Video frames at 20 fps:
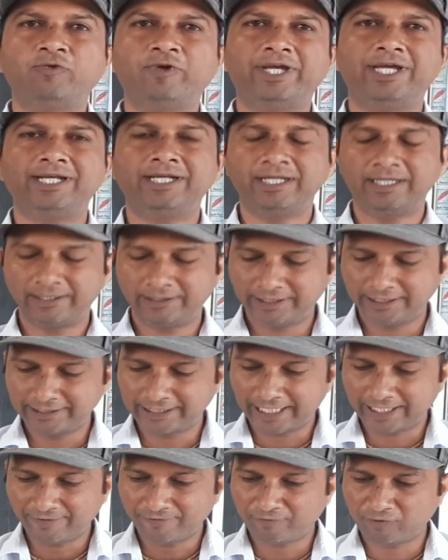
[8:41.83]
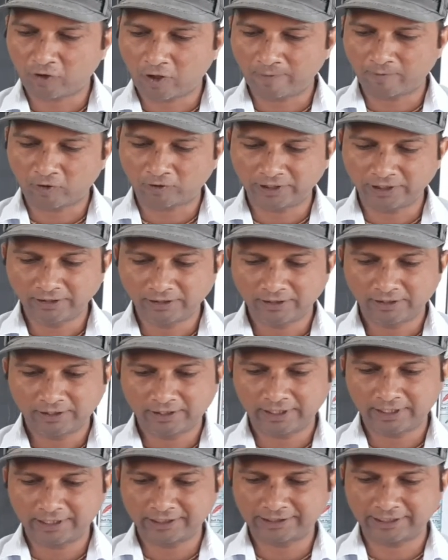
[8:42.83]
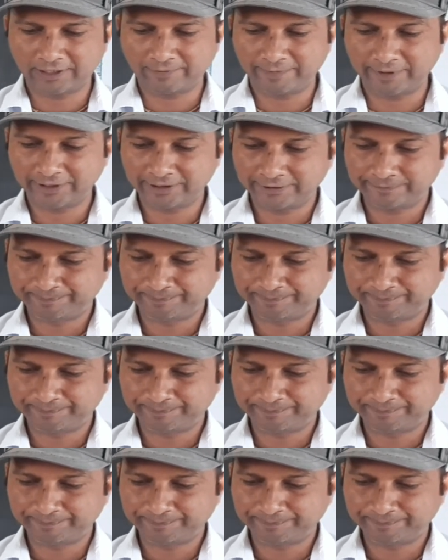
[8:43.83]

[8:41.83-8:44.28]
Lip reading: whale, these are formed on the Earth surface.